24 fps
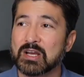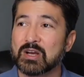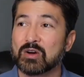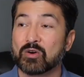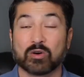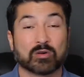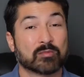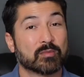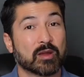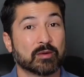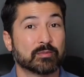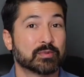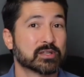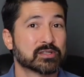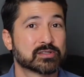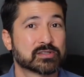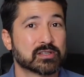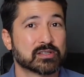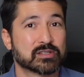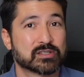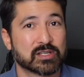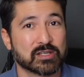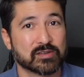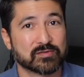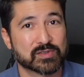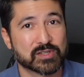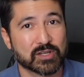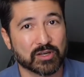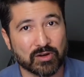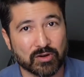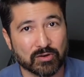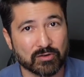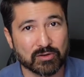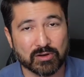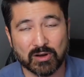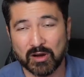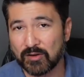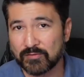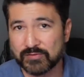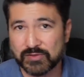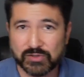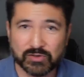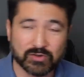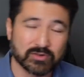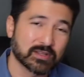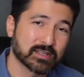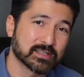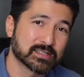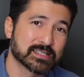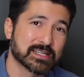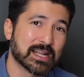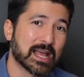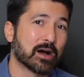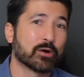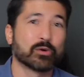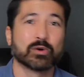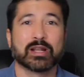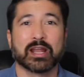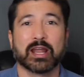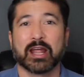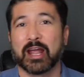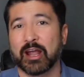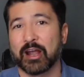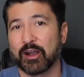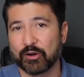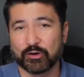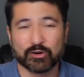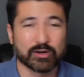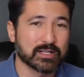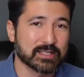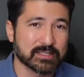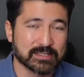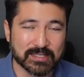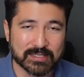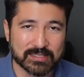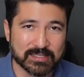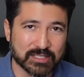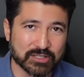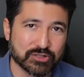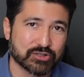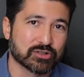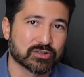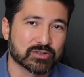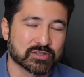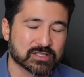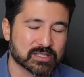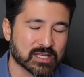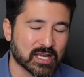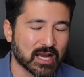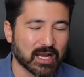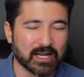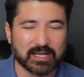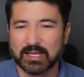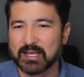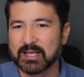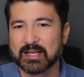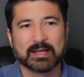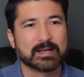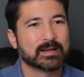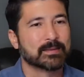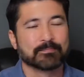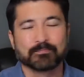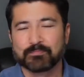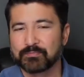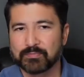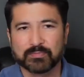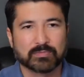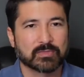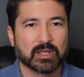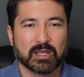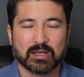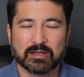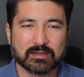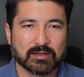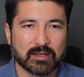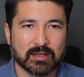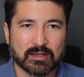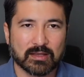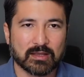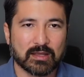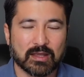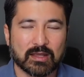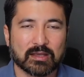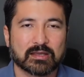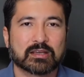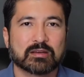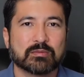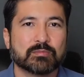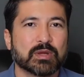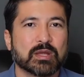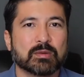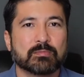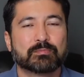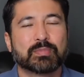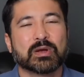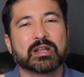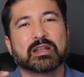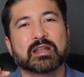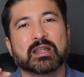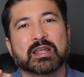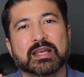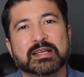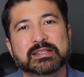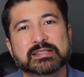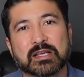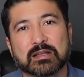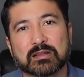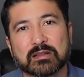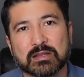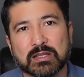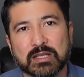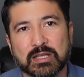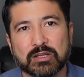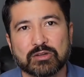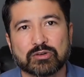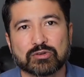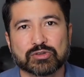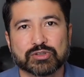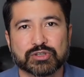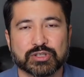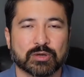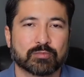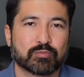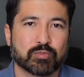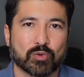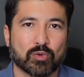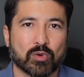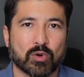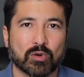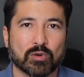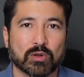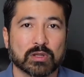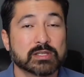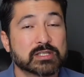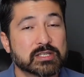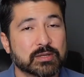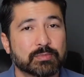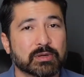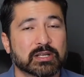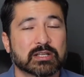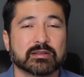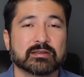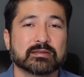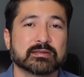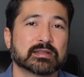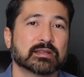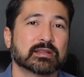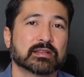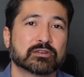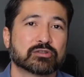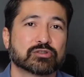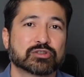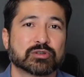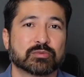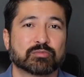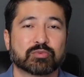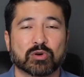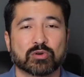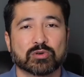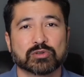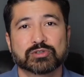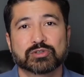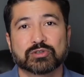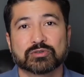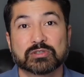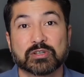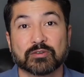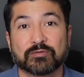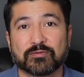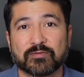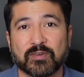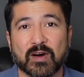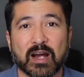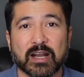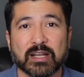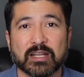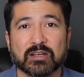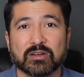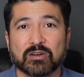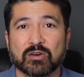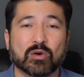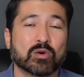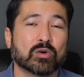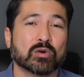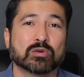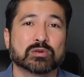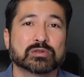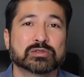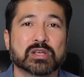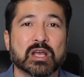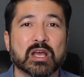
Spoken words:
or maybe it's a chief security officer that's now inherited the digital side. It can be, but it's a leadership role. And typically in the leadership roles, you're defining goals,